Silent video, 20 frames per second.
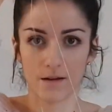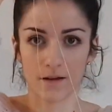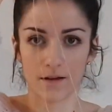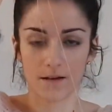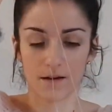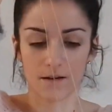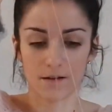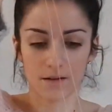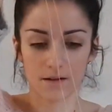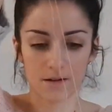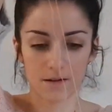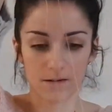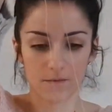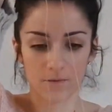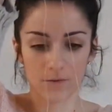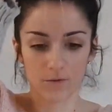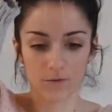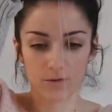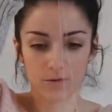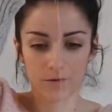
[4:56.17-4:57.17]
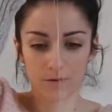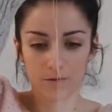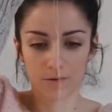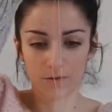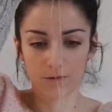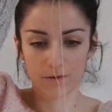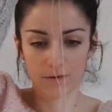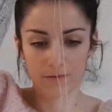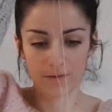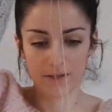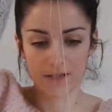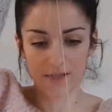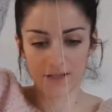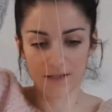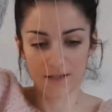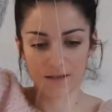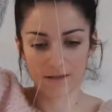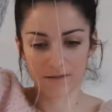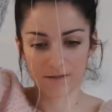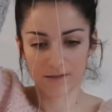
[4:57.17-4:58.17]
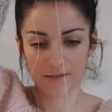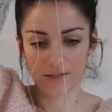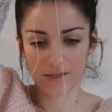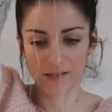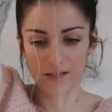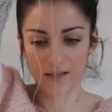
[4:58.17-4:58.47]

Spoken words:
And I'll go all the way down to